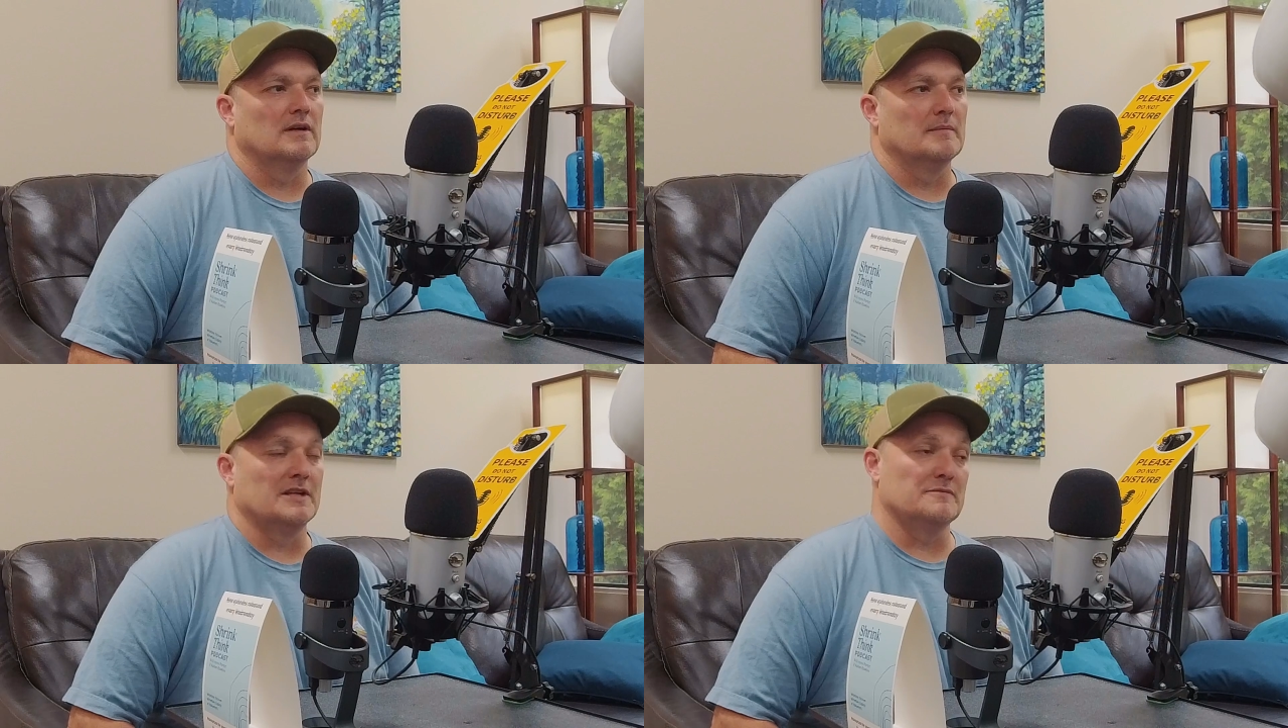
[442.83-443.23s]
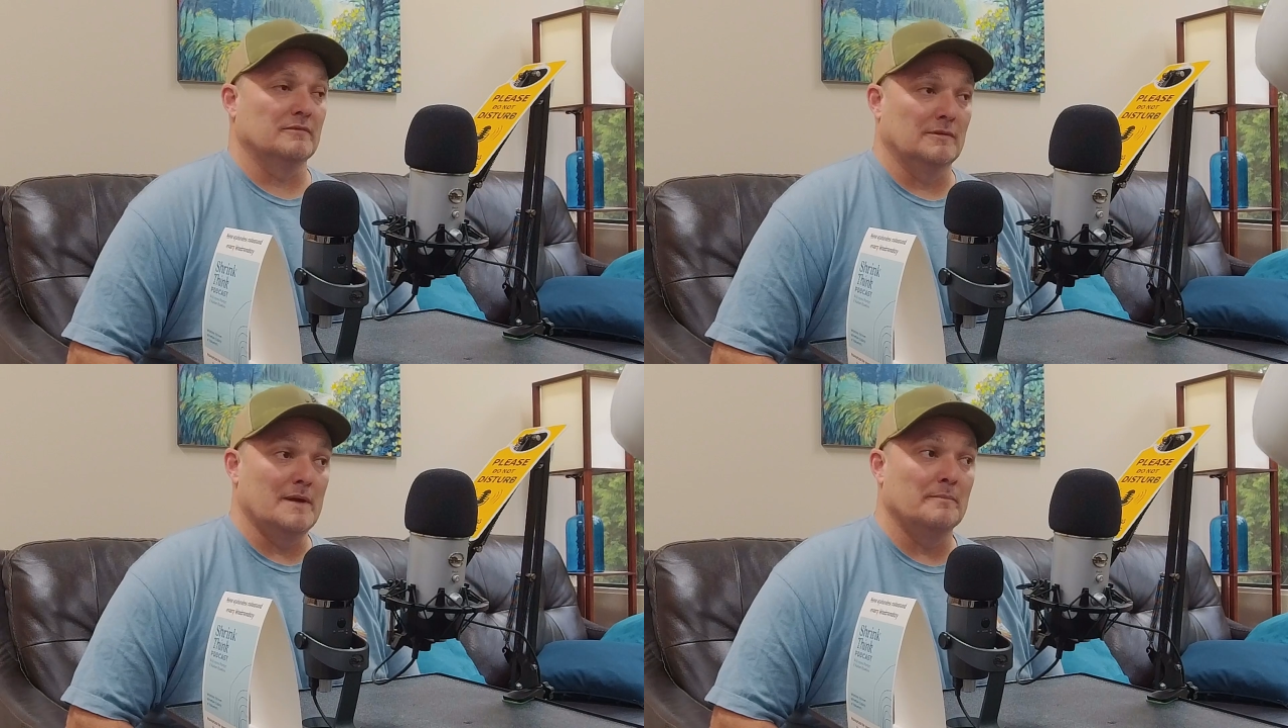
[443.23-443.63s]
because
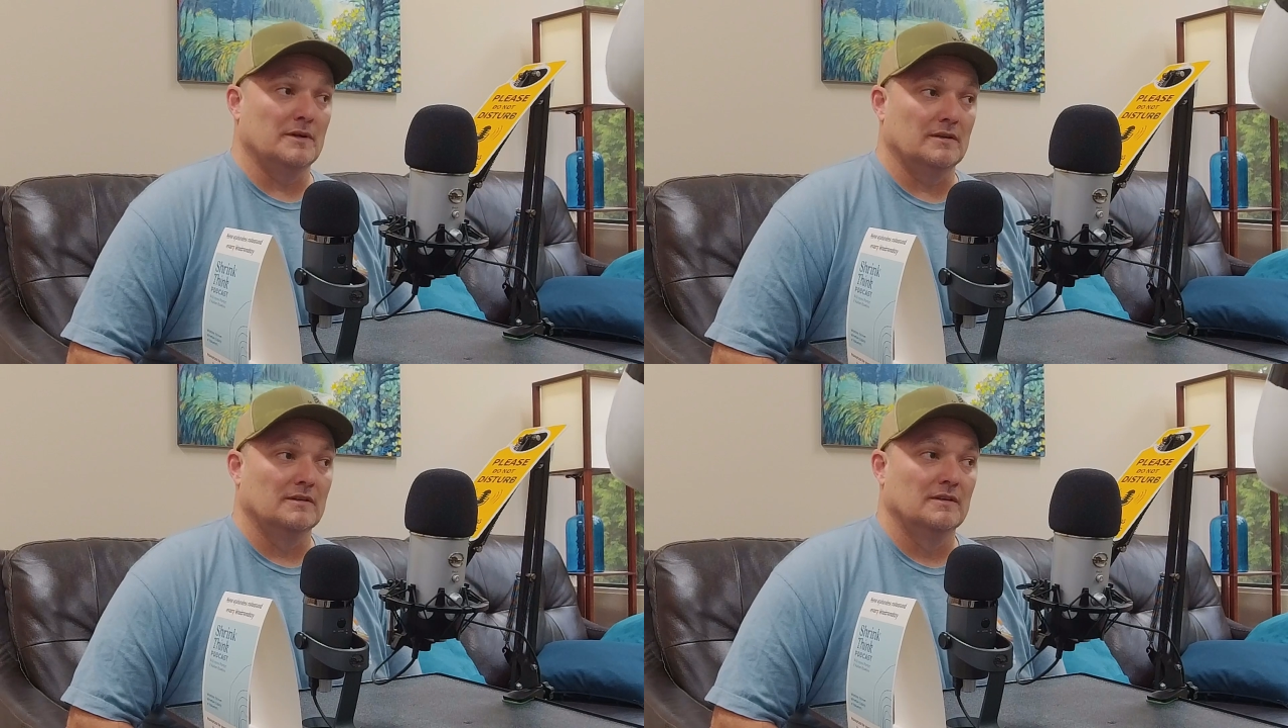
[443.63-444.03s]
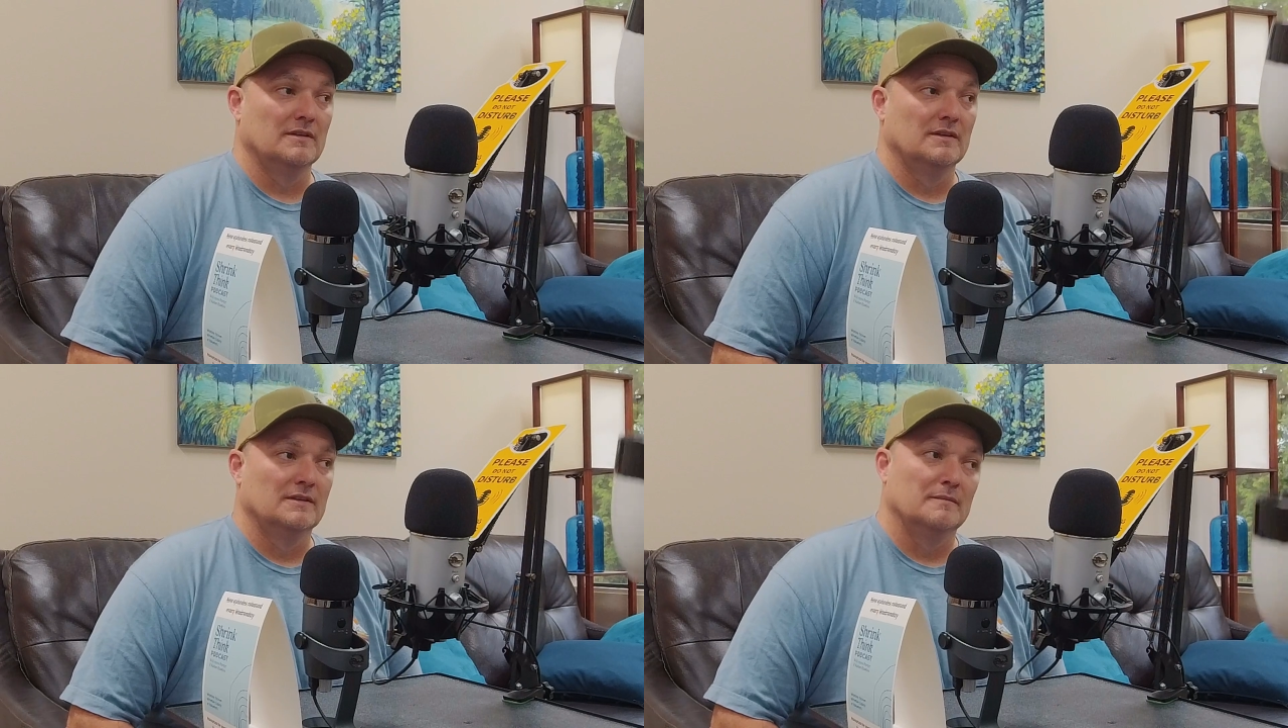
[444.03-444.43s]
remember,
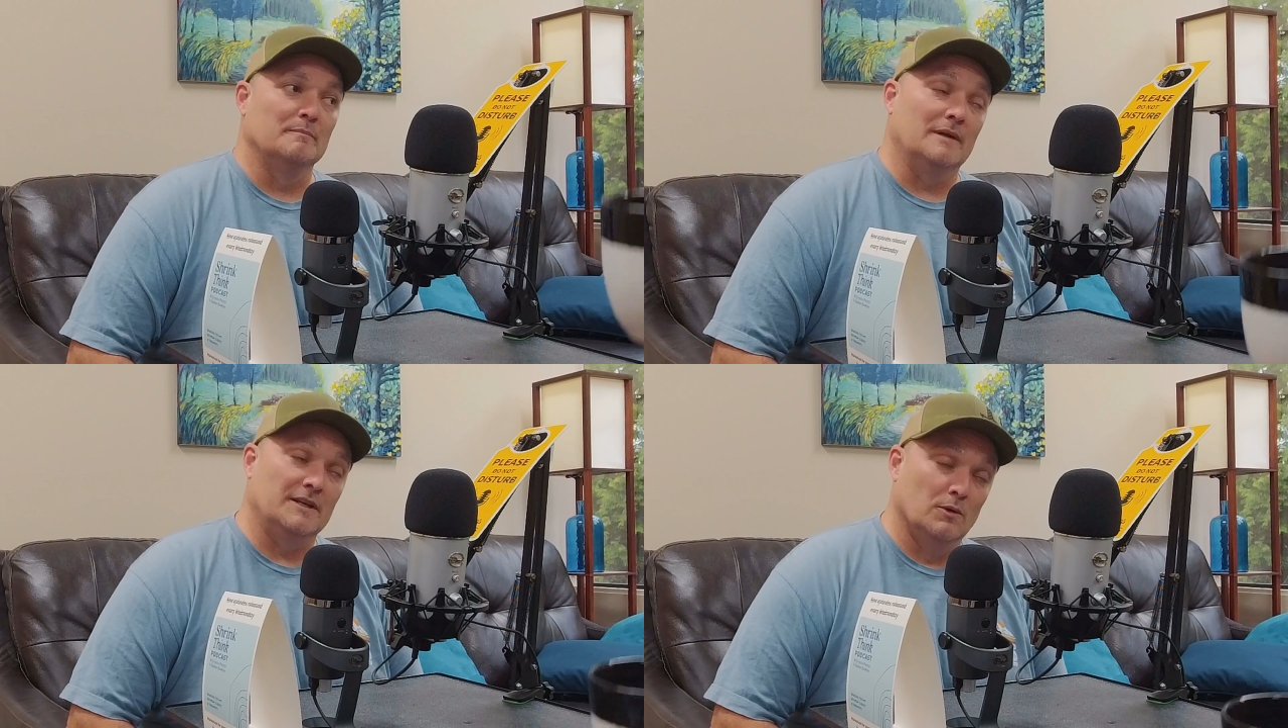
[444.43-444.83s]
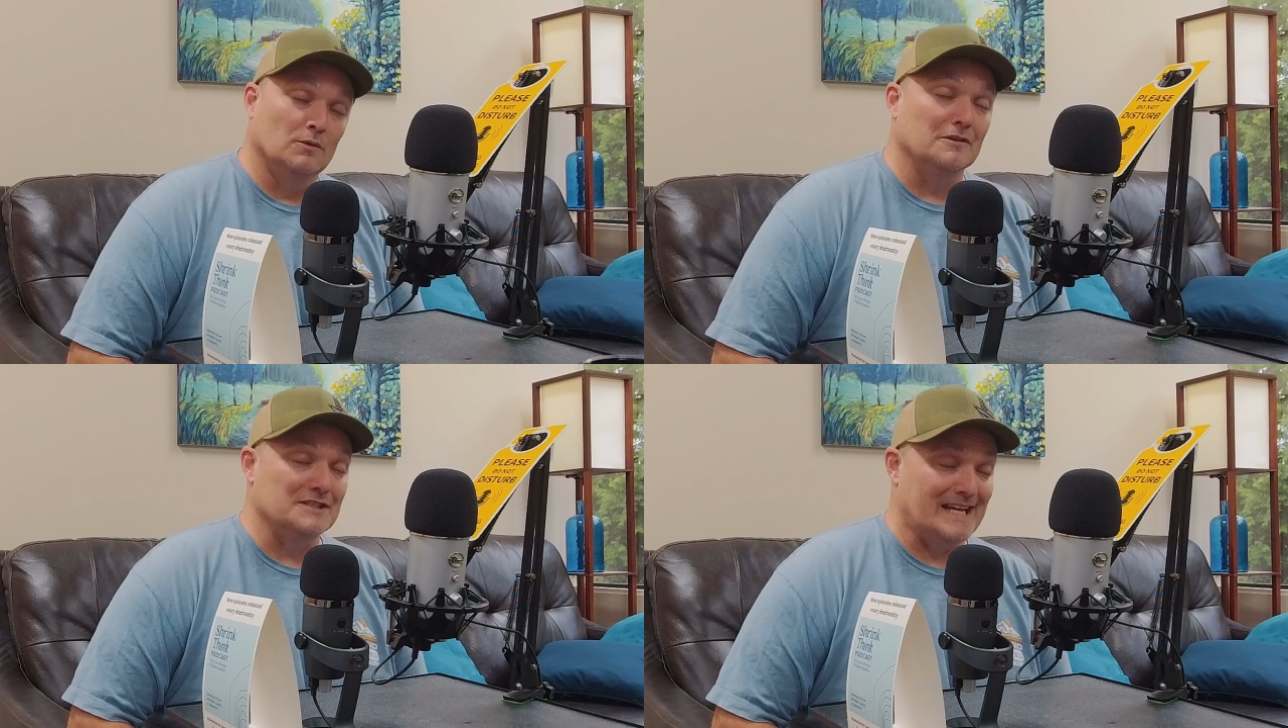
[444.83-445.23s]
in
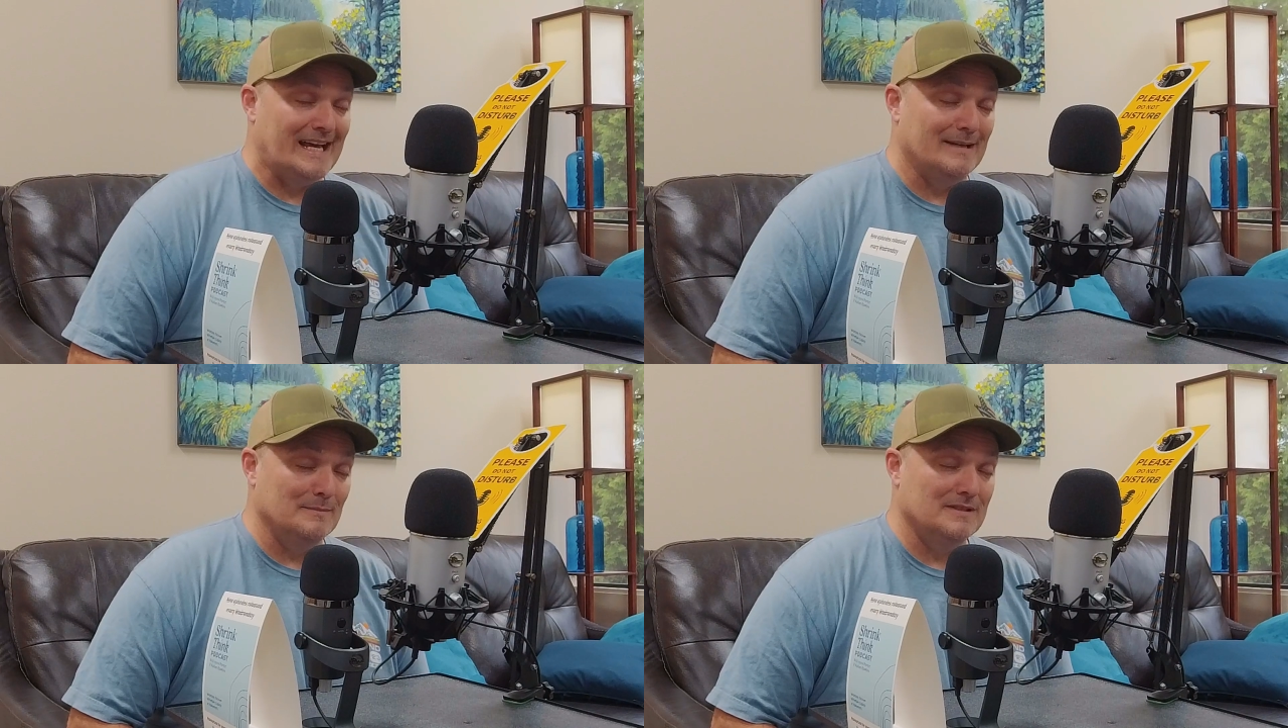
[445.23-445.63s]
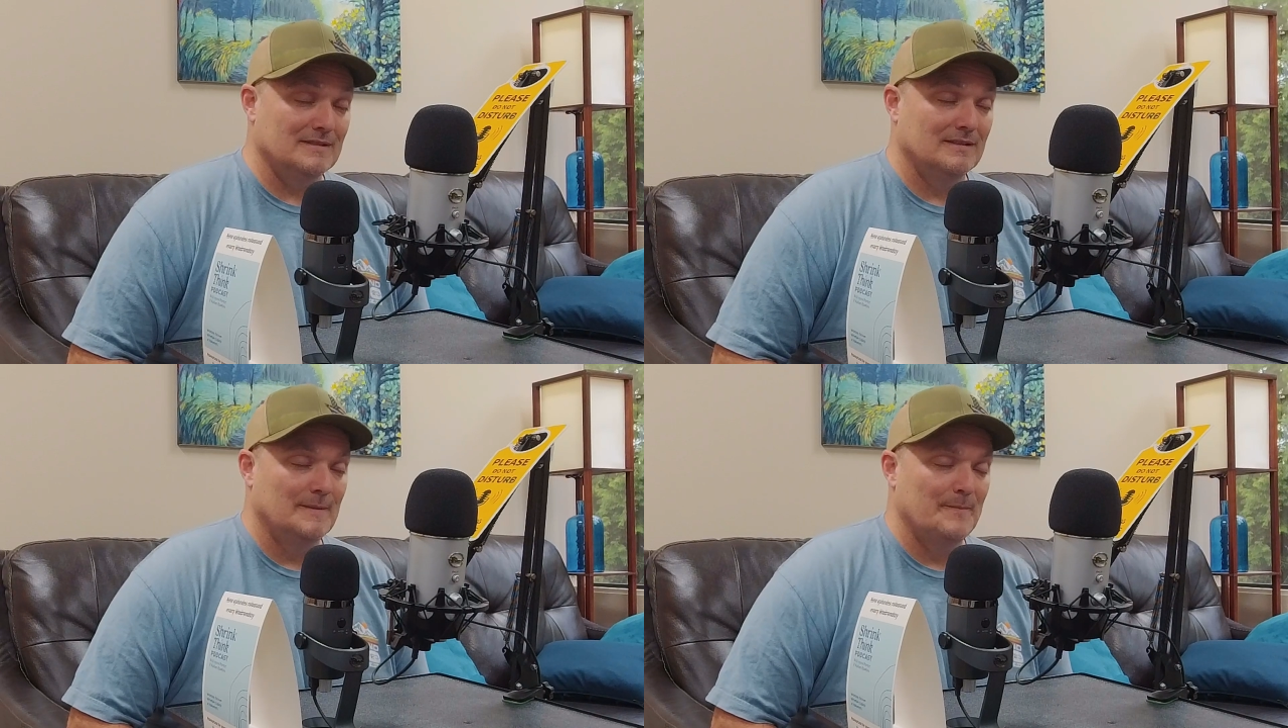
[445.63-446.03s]
older times,